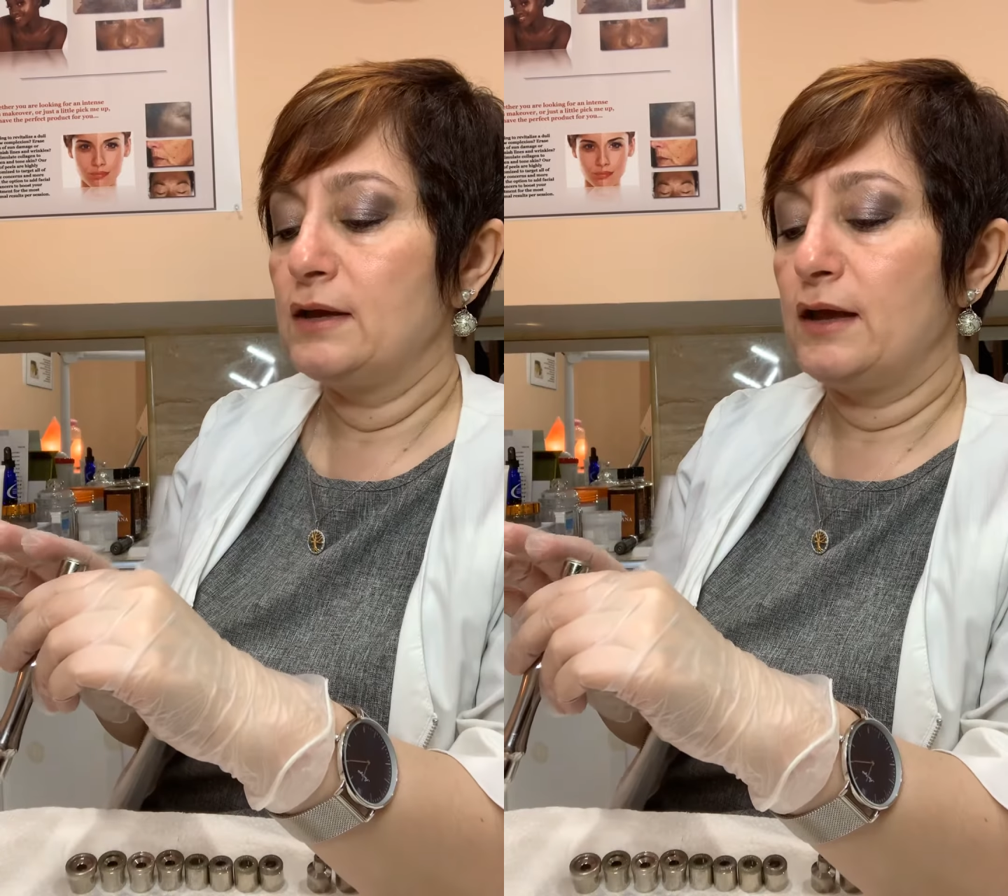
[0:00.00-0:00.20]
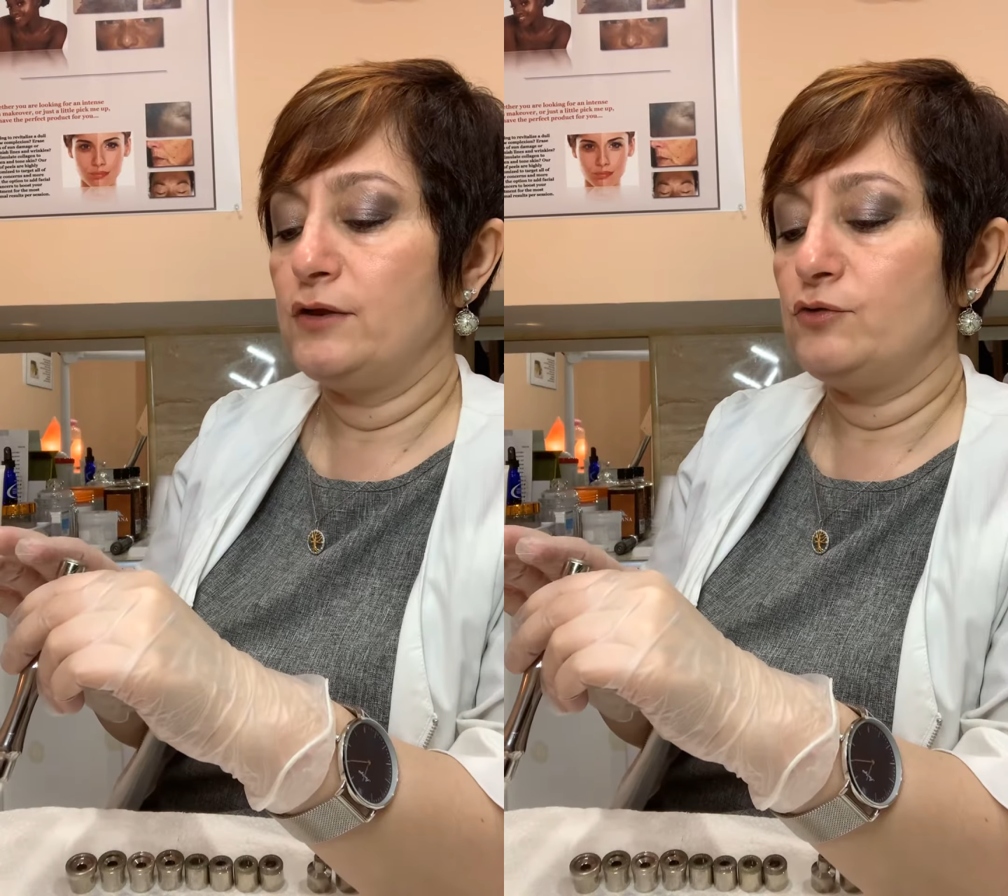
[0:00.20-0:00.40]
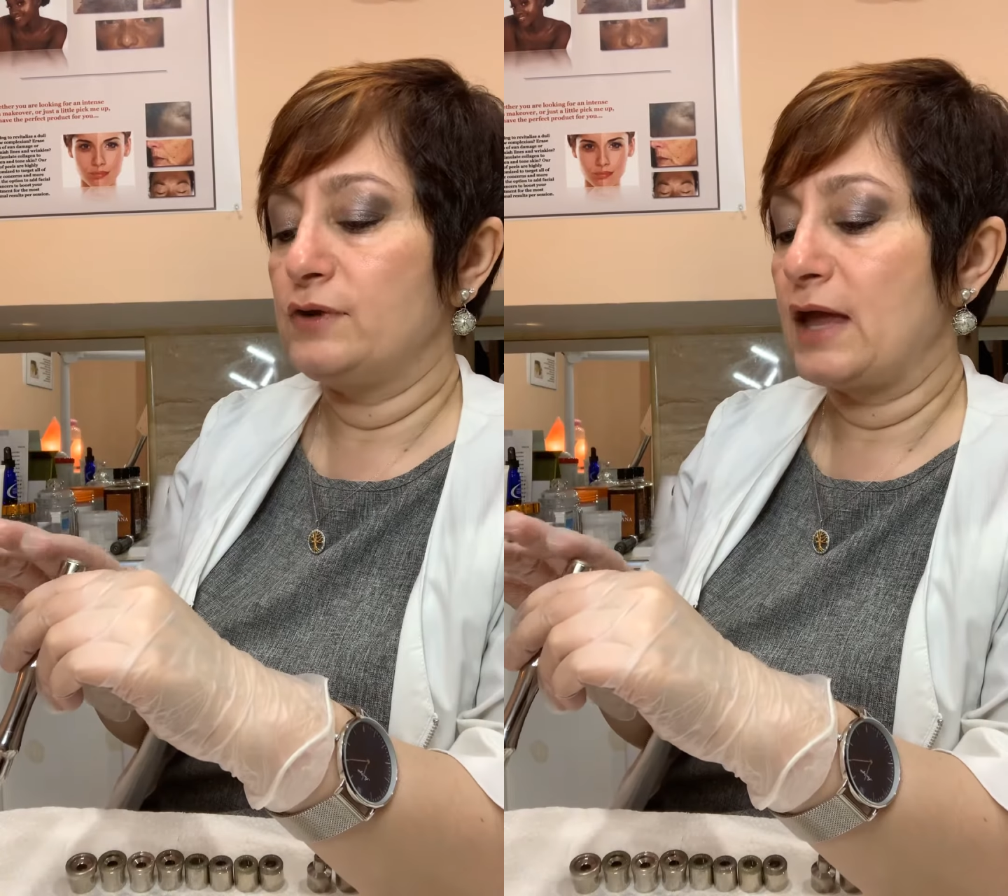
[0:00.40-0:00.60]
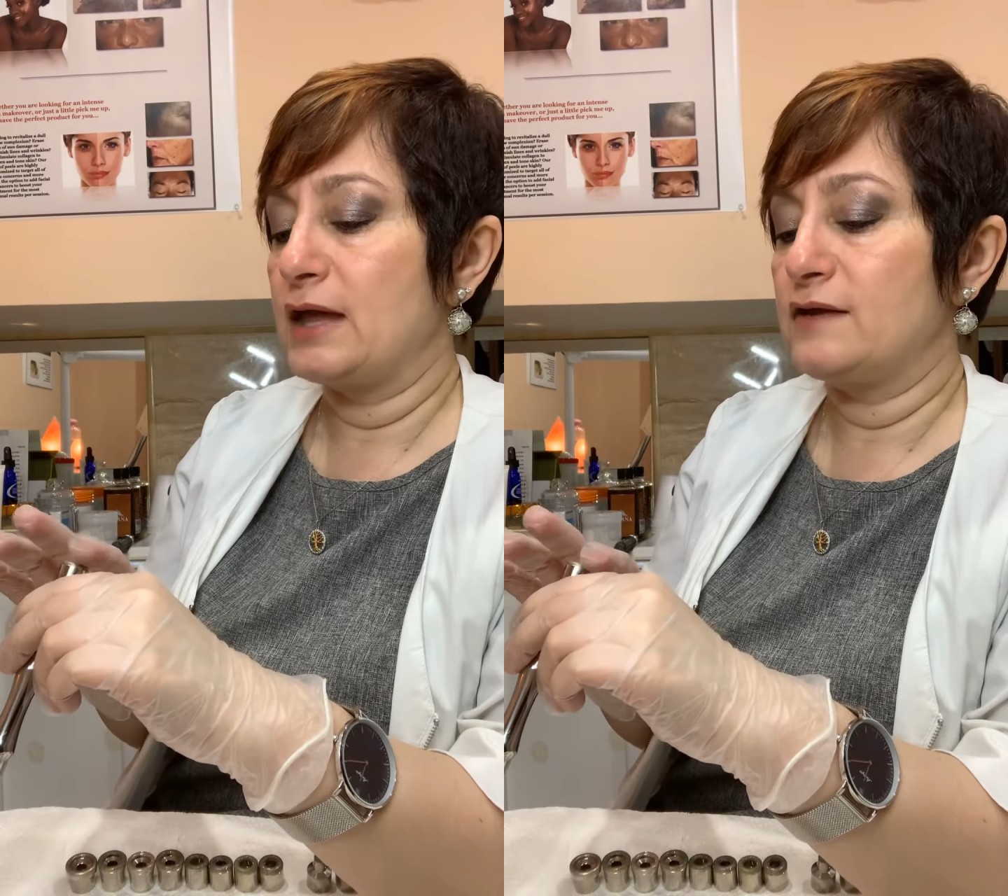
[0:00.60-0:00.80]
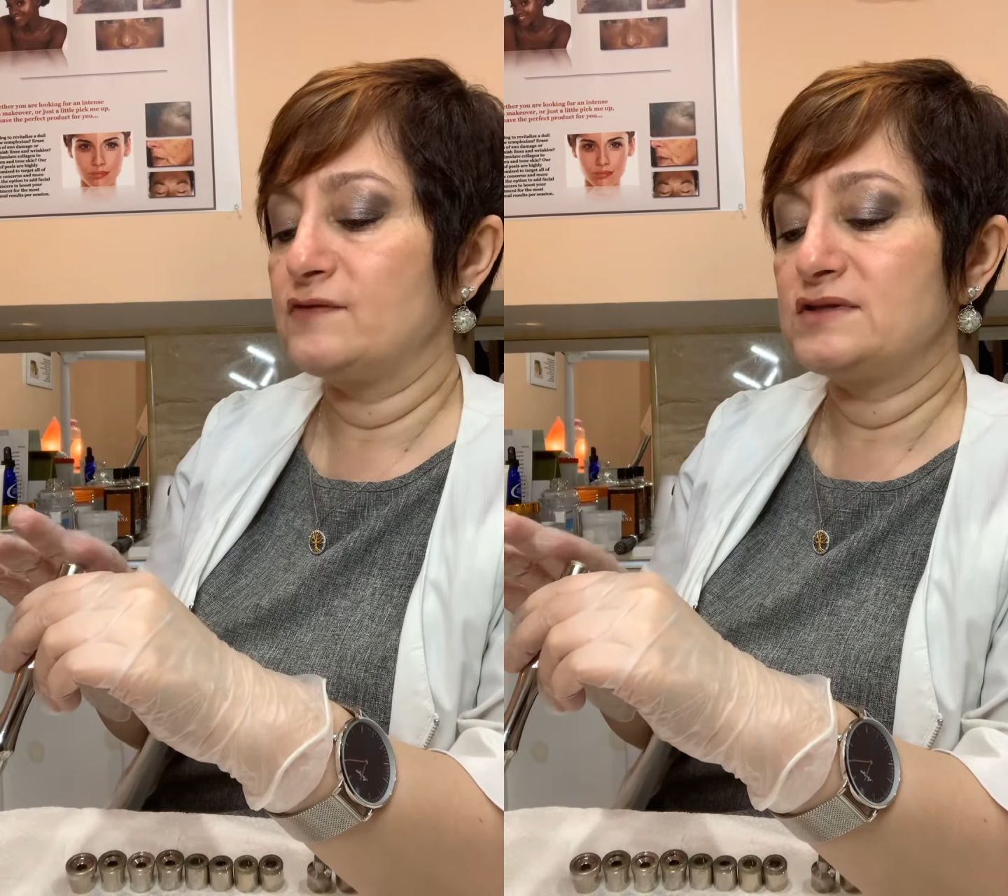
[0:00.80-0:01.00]
and you
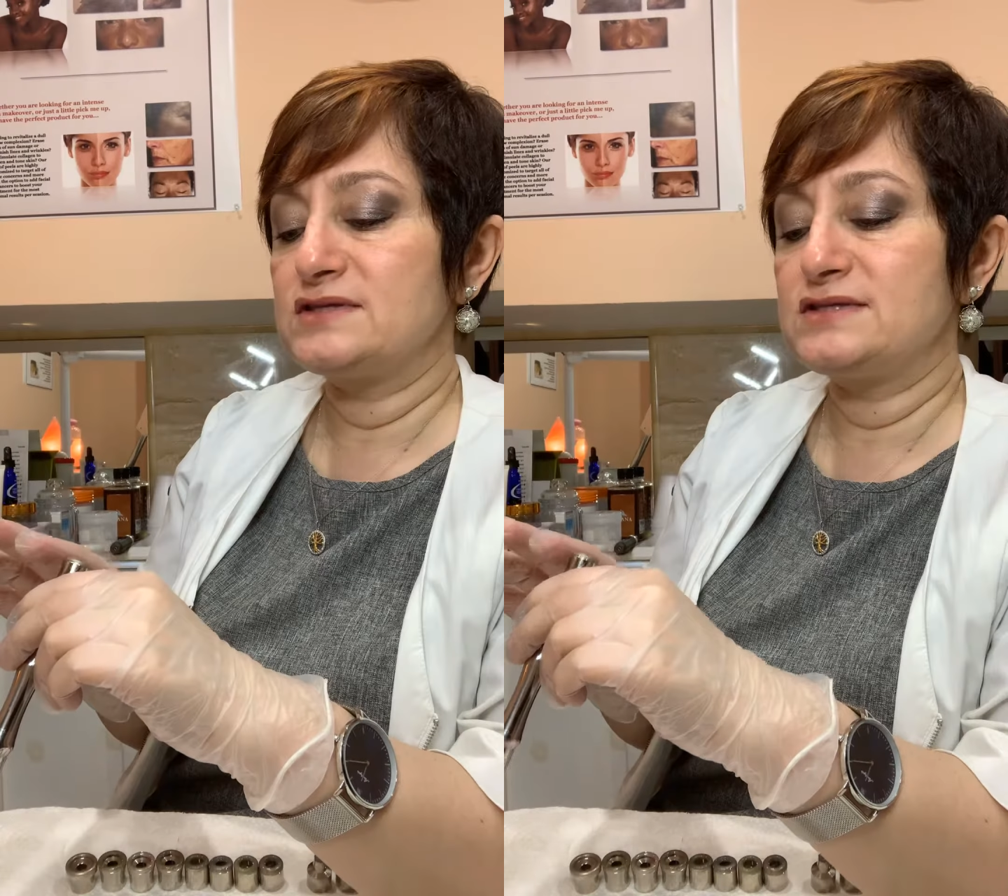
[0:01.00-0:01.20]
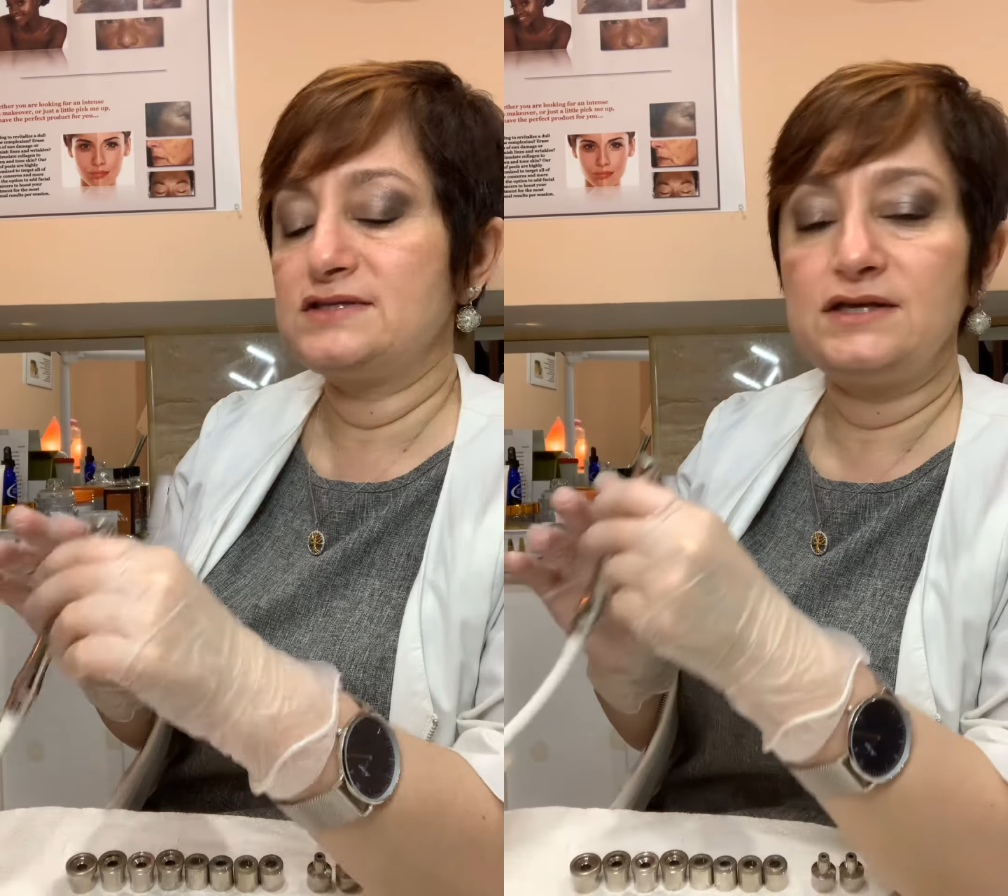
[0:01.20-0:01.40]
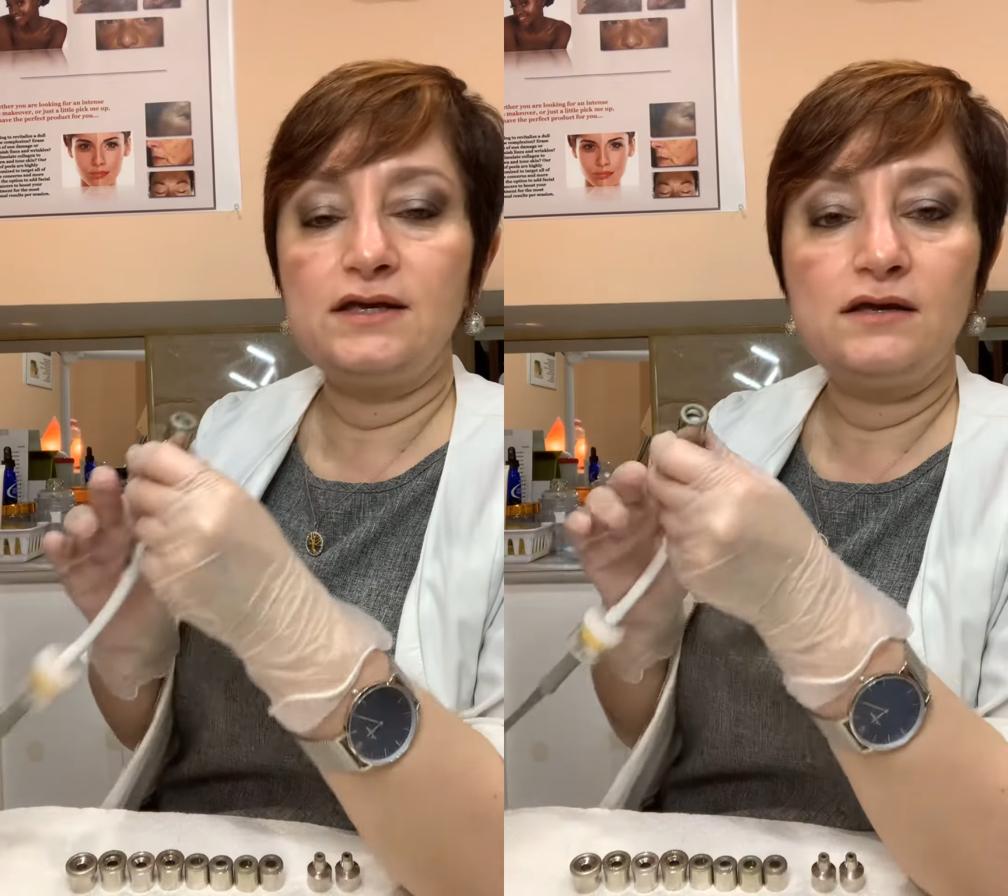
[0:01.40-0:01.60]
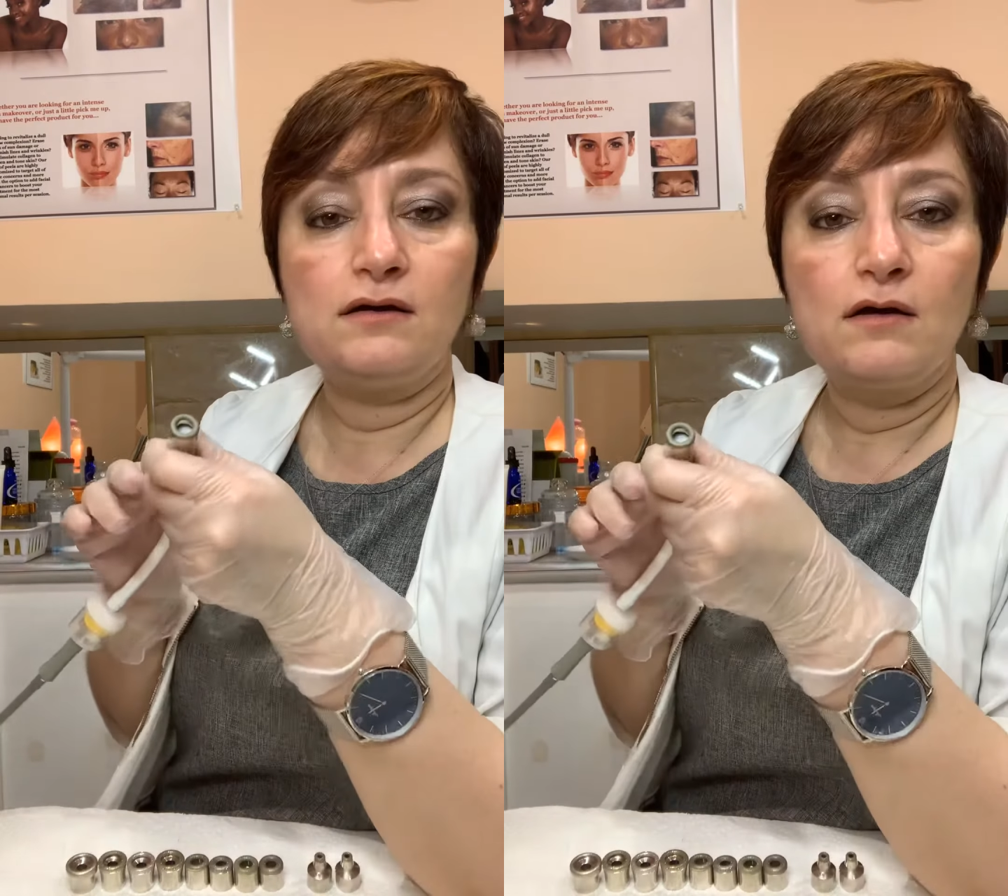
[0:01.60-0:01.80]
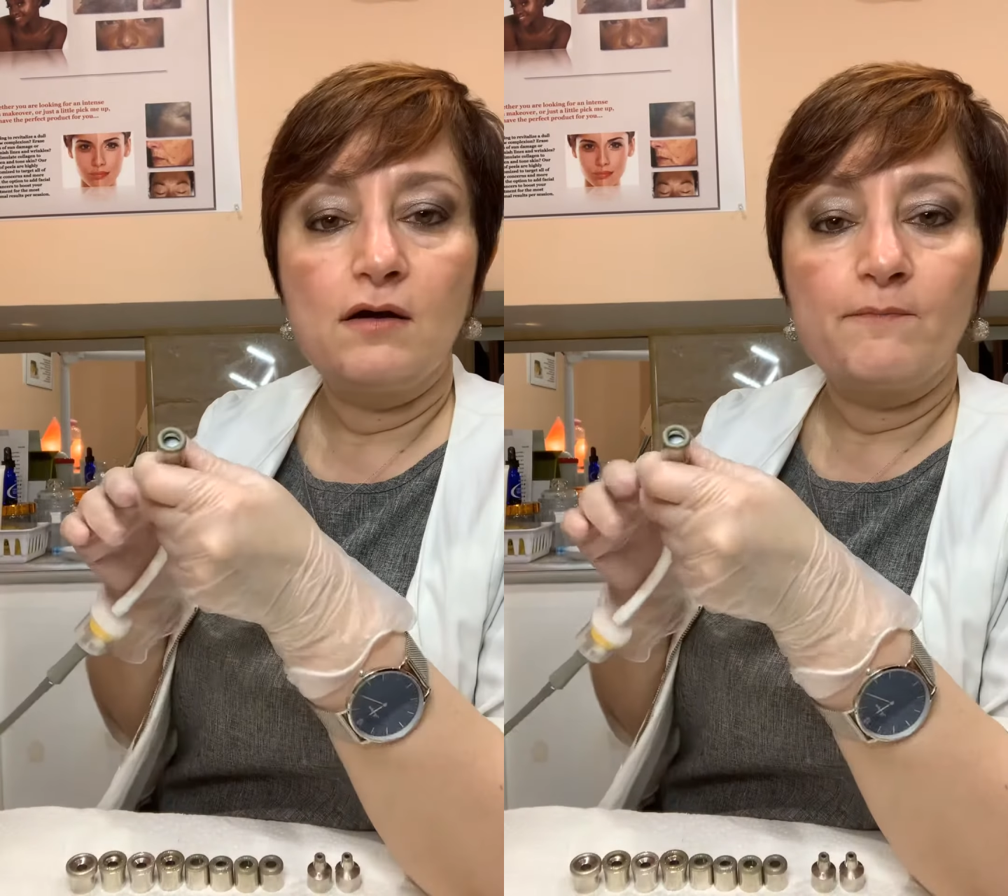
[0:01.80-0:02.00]
can't even see